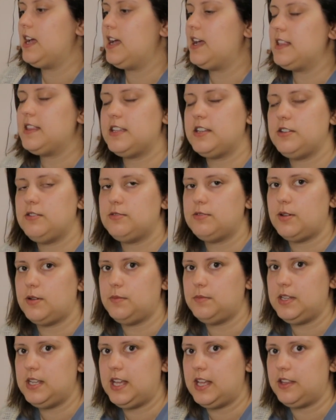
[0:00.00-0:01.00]
and then you sew
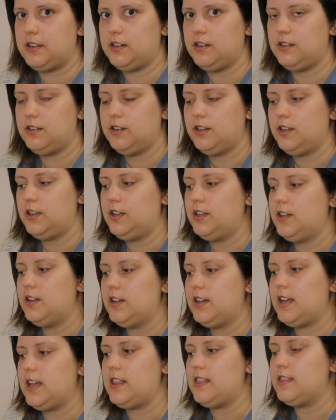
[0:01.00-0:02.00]
them together,
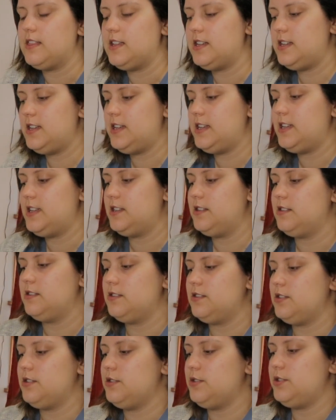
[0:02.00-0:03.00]
and then
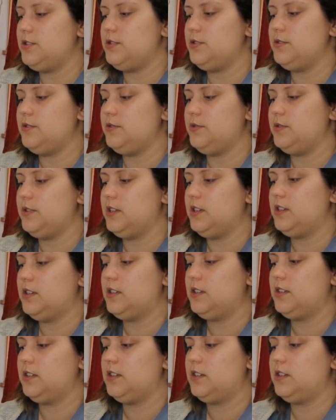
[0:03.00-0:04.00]
you do
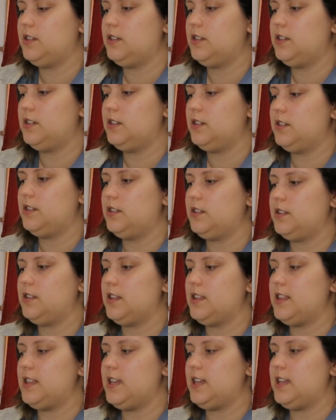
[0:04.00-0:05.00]

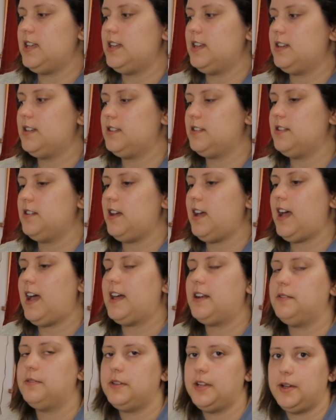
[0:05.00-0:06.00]
the thing.
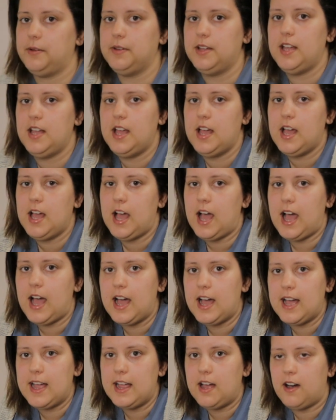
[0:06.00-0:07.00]
I don't know.
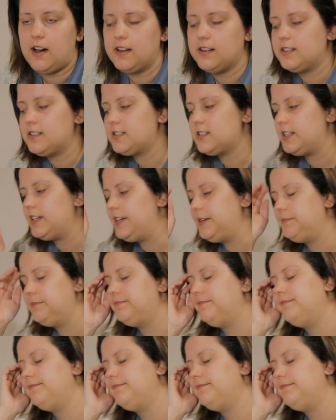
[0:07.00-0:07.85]
I honestly,